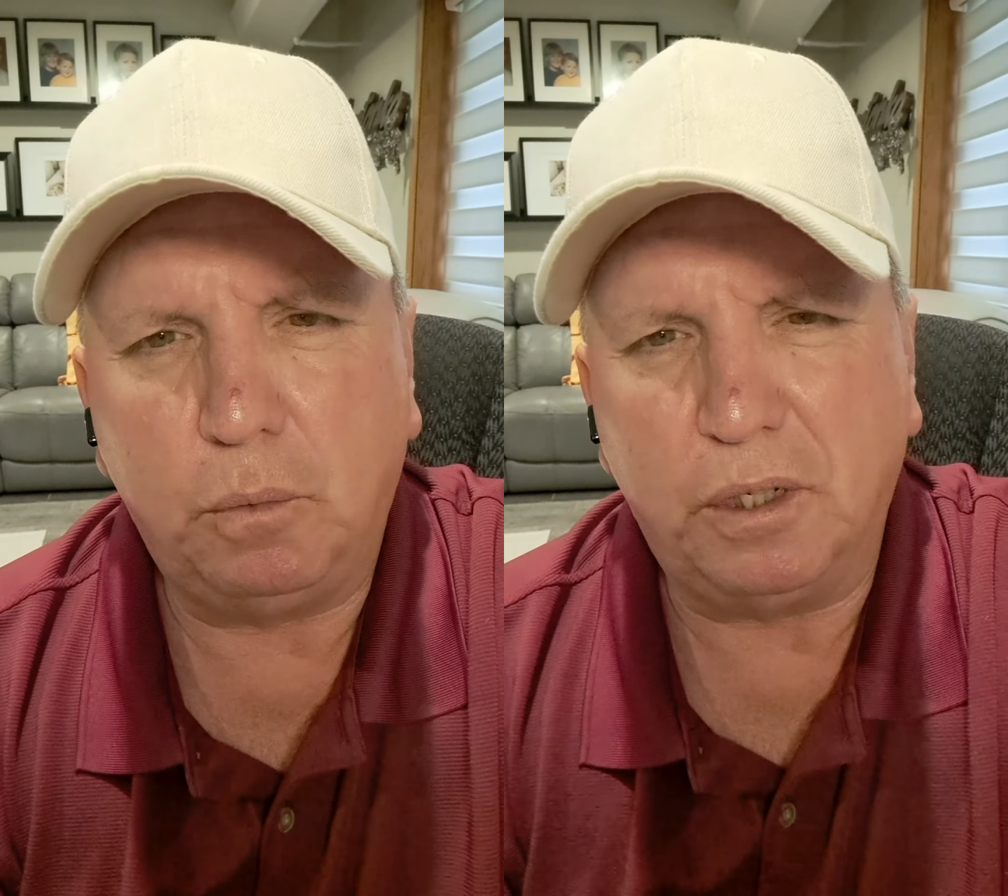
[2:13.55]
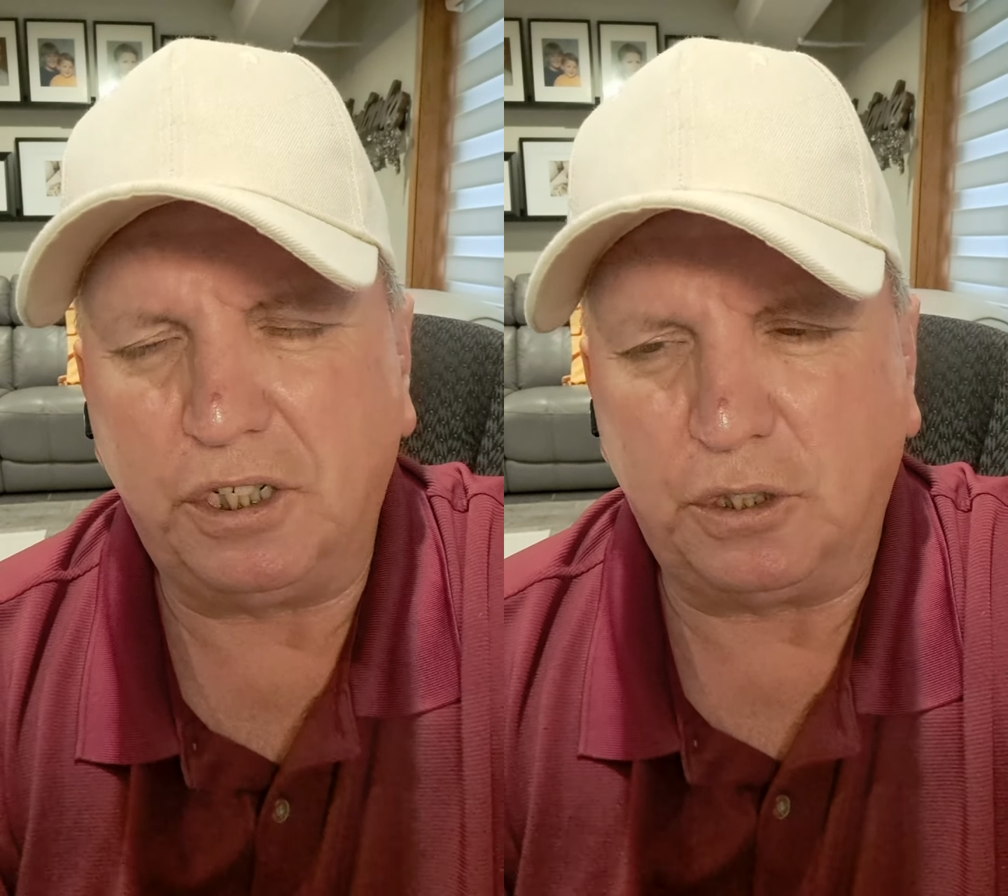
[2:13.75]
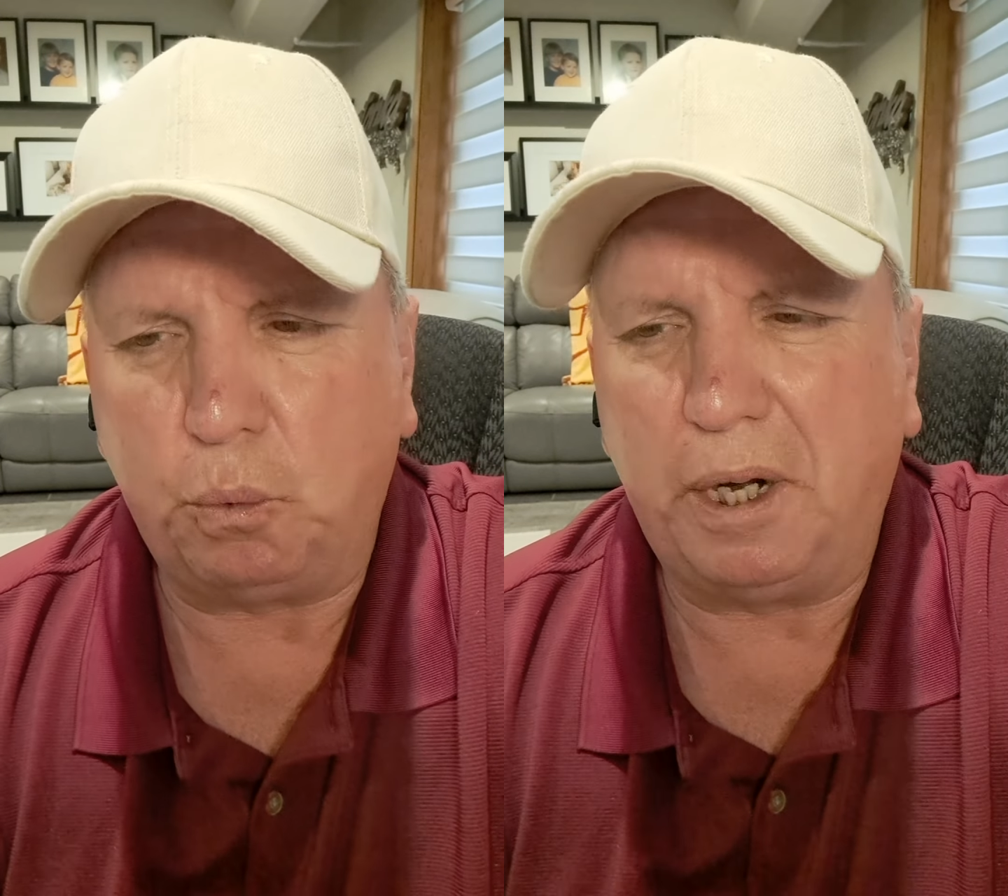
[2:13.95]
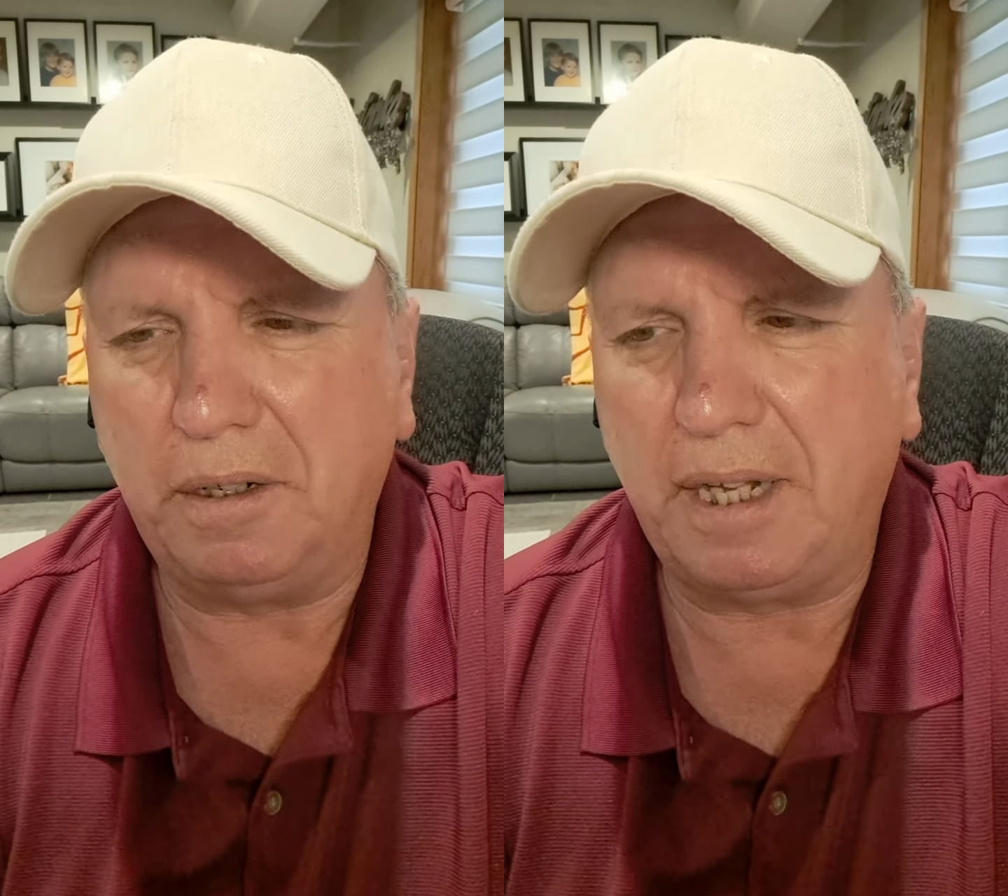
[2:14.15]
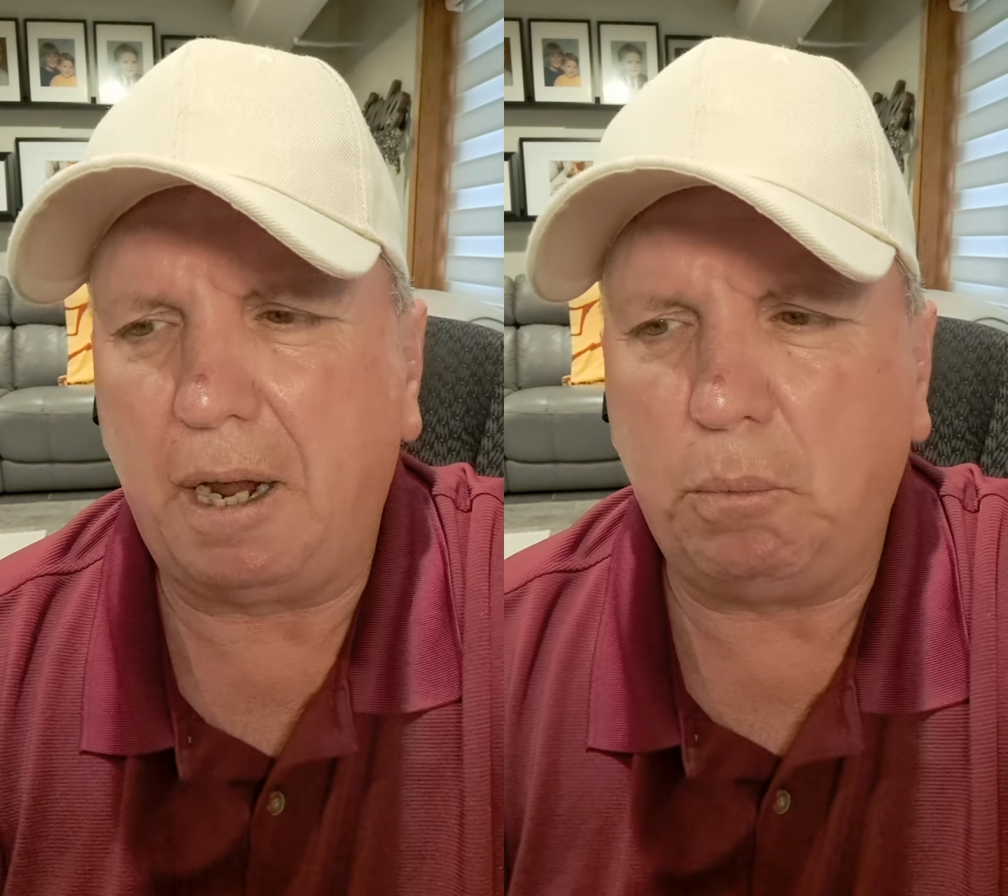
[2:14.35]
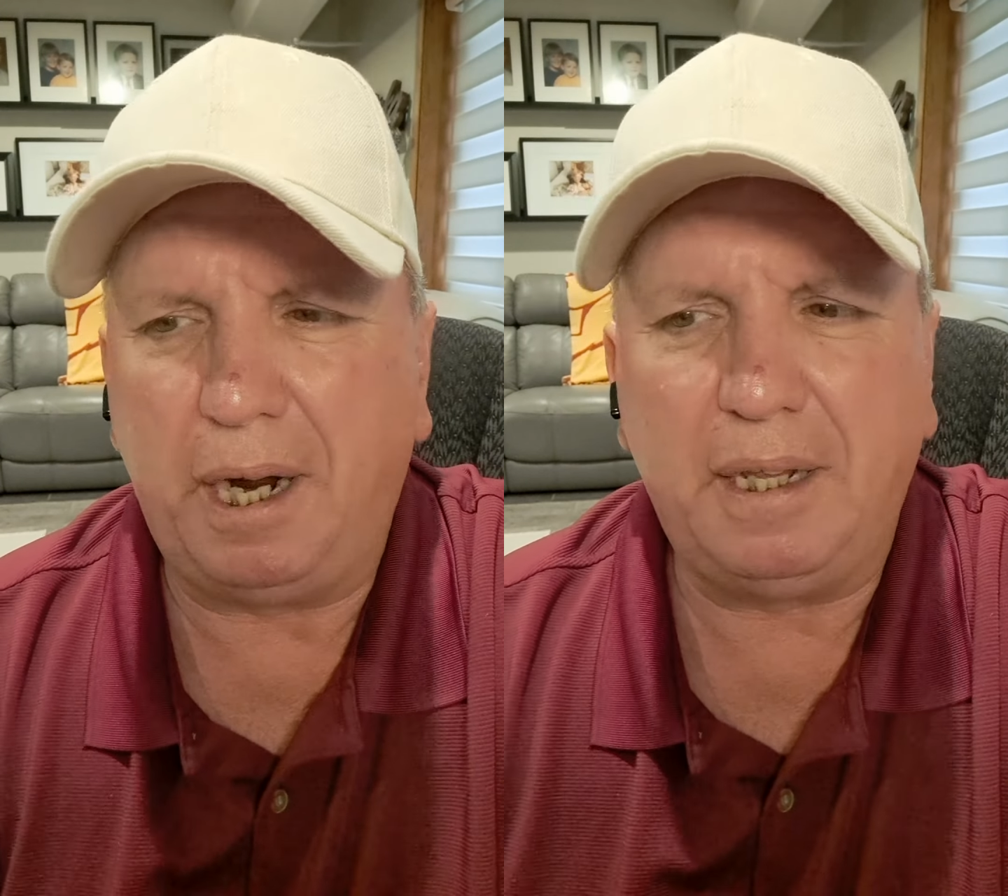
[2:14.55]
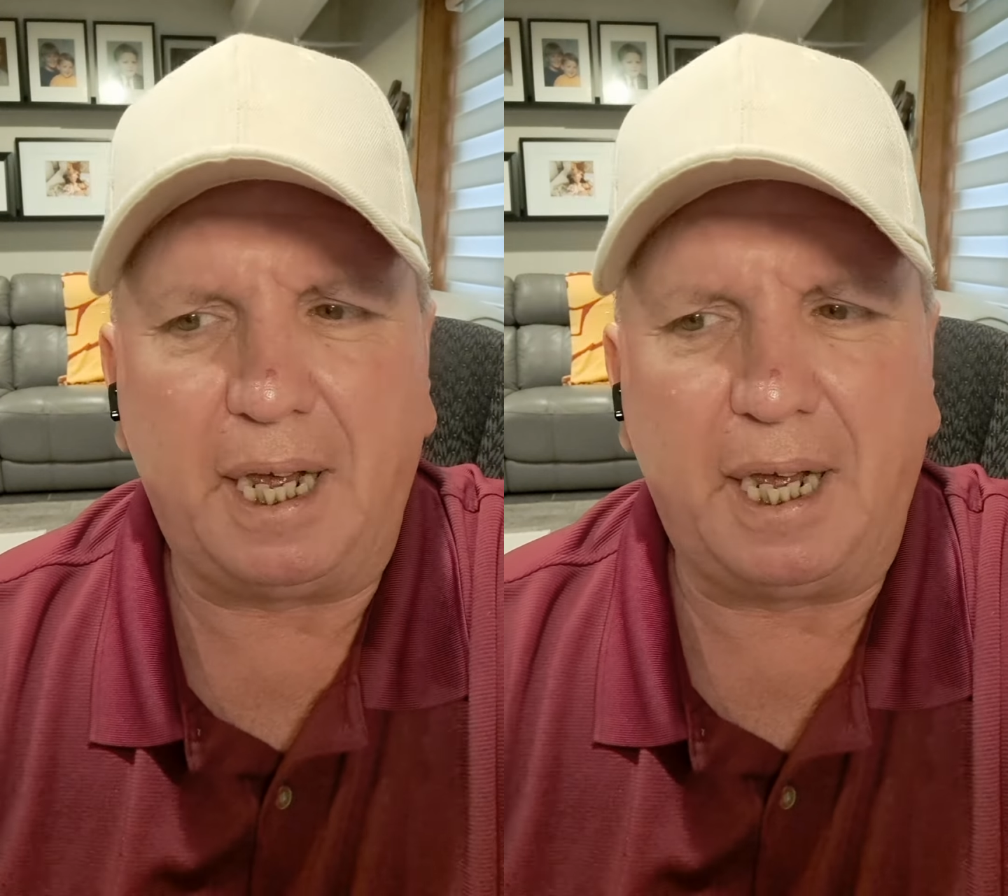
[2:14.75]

We're just weird that way,